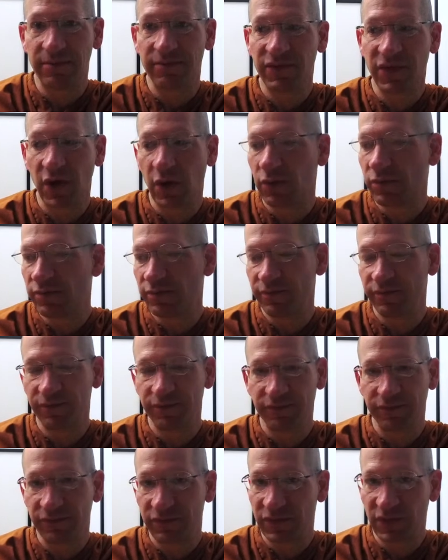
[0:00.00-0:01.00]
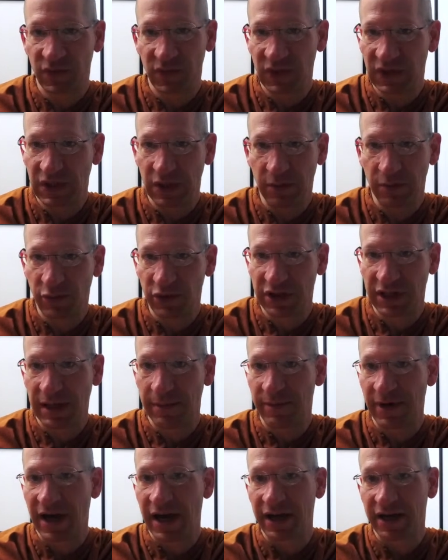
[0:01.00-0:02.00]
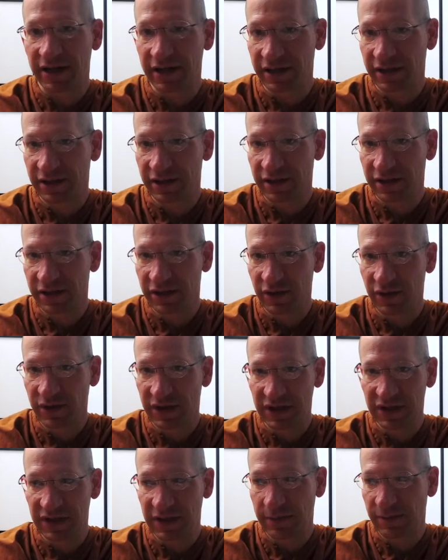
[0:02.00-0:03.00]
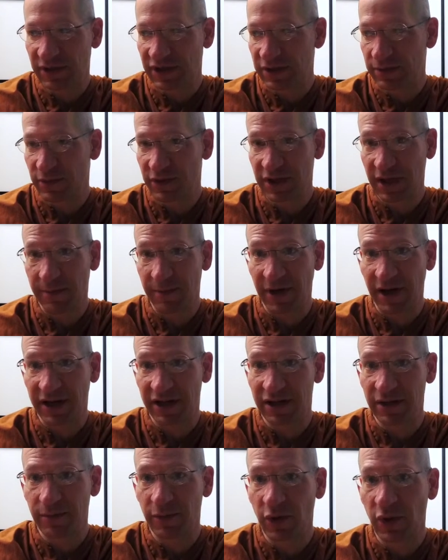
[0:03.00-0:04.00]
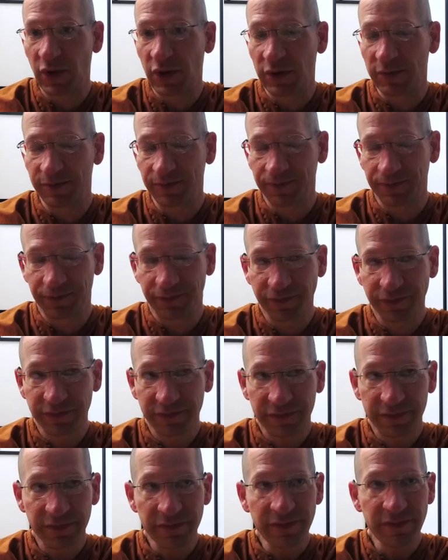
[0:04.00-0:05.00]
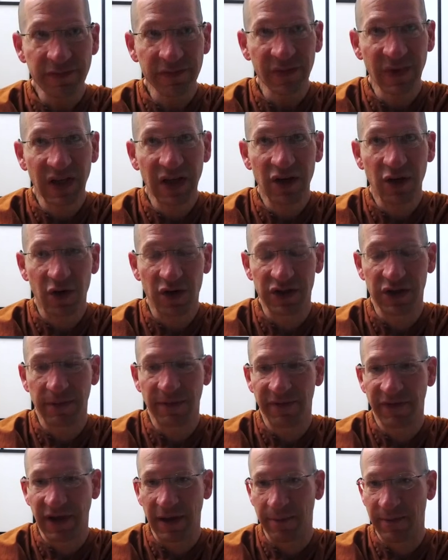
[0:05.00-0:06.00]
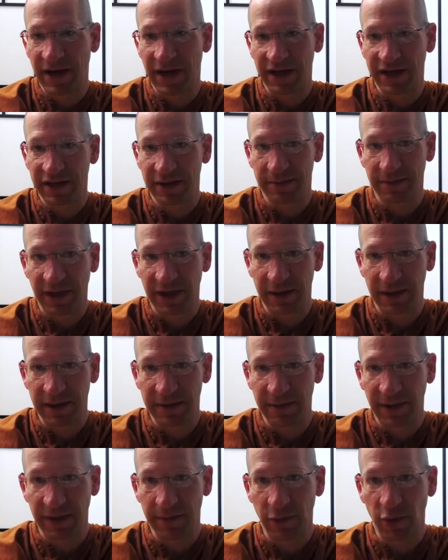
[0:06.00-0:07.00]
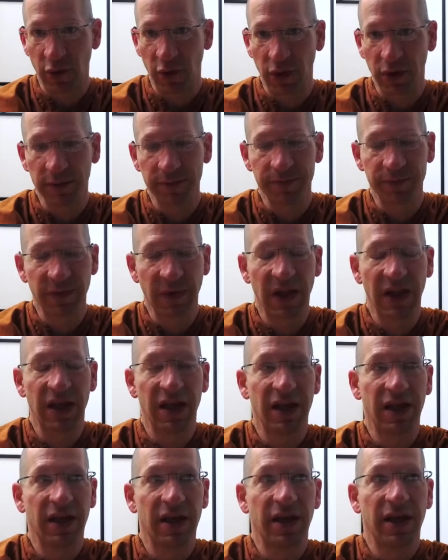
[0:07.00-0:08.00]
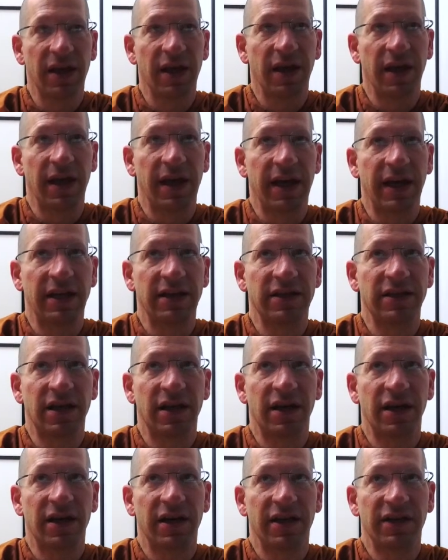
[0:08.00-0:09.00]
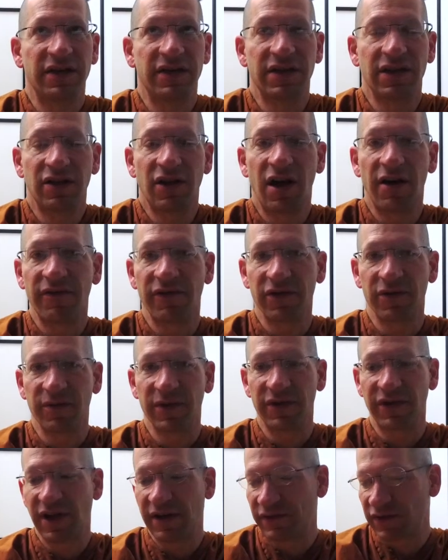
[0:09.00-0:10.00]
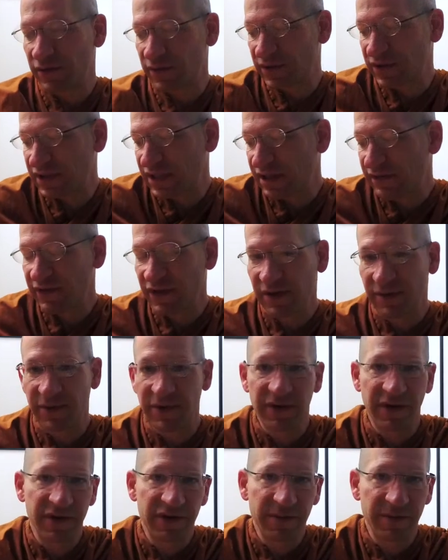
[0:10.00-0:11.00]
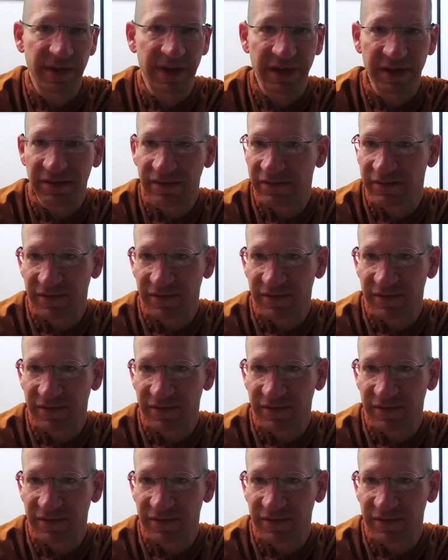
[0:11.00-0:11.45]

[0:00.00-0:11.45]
him, nope, put that back. We can say, please put that back in the bowl, or some of that back in my bowl. And it's still offered. We don't have to receive it. We don't have to be